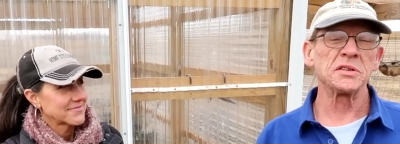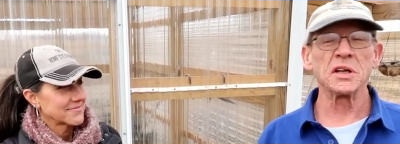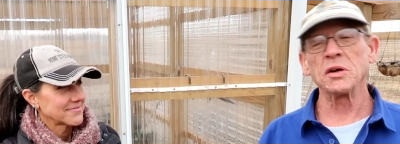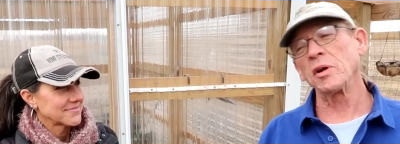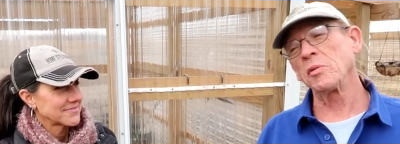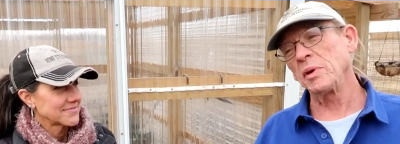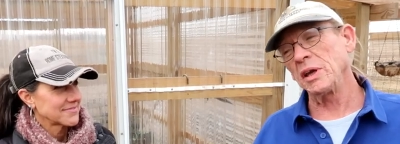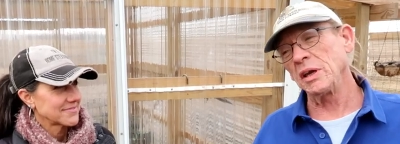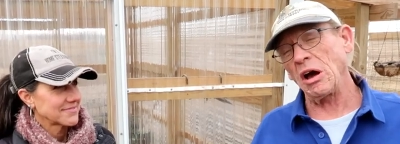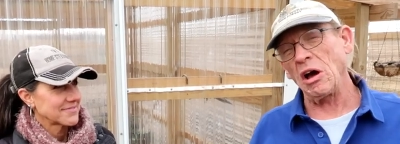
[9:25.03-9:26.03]
Speaker 1: it's going to want to be
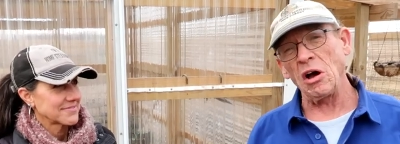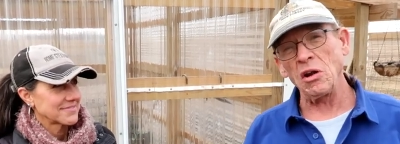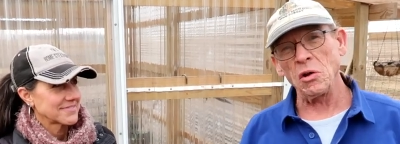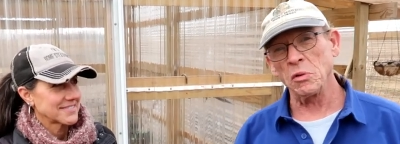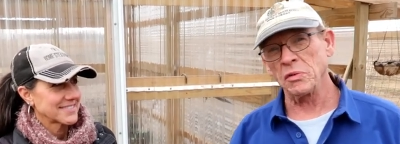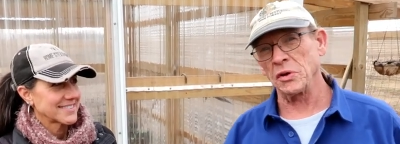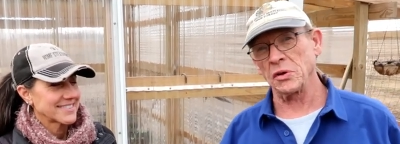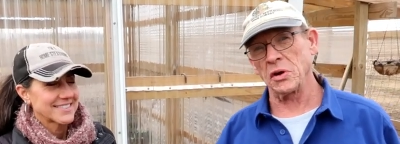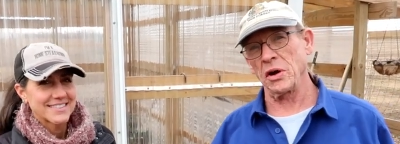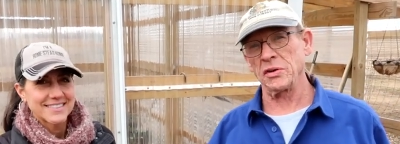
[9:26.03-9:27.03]
all over your
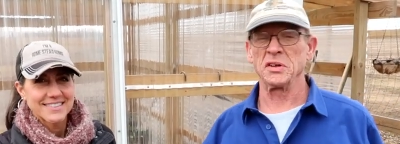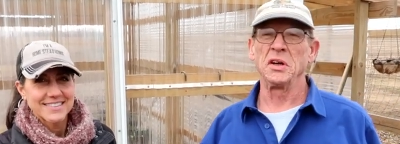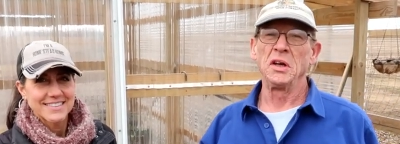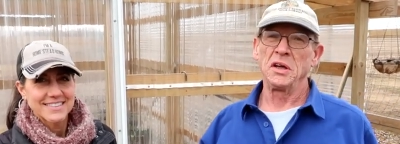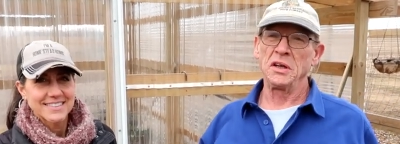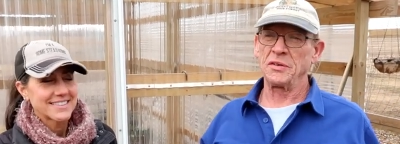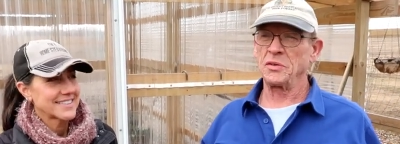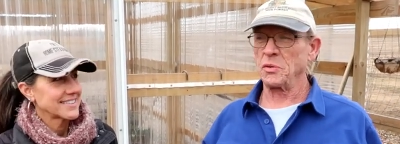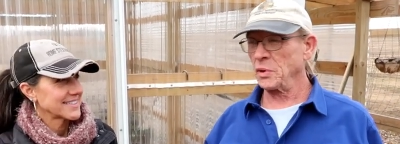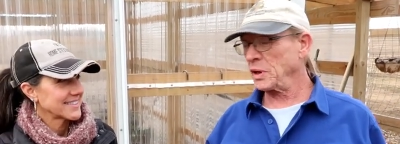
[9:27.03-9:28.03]
garden. You have to
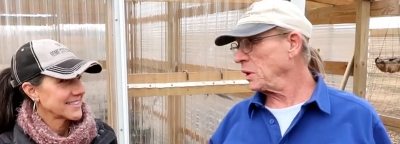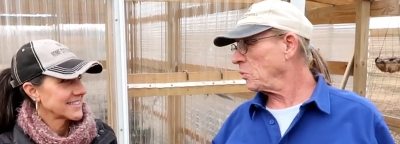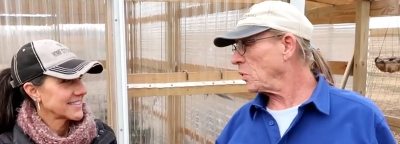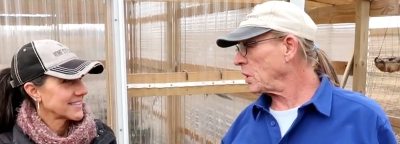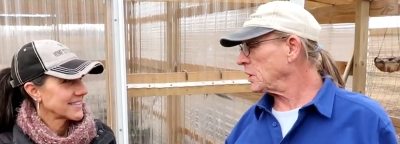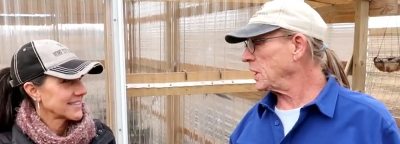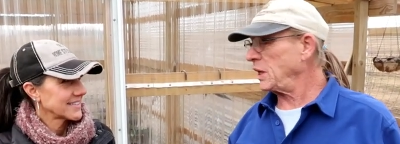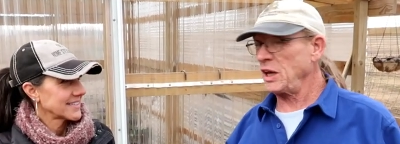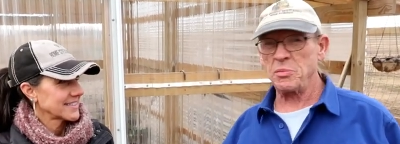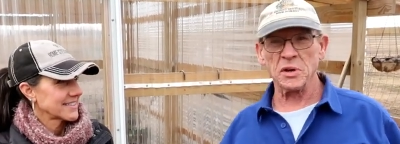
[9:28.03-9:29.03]
really work to
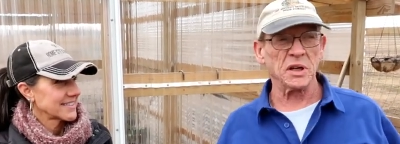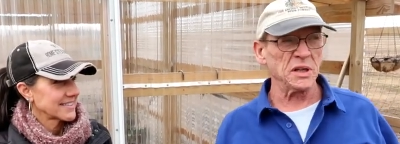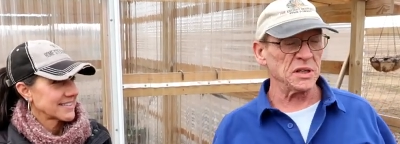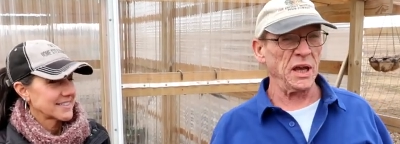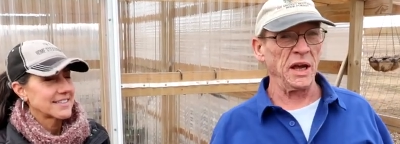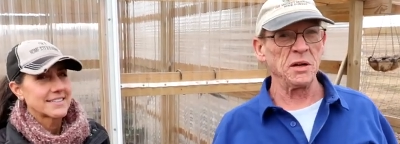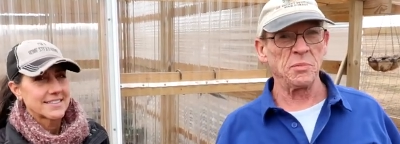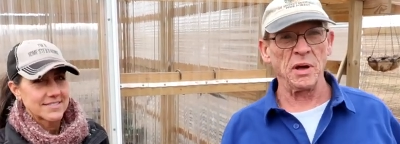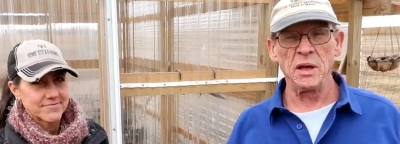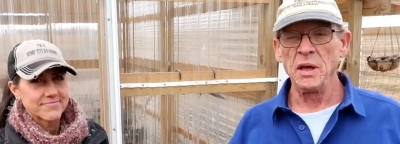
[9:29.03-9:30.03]
keep it contained.
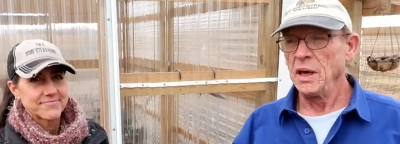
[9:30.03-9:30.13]
But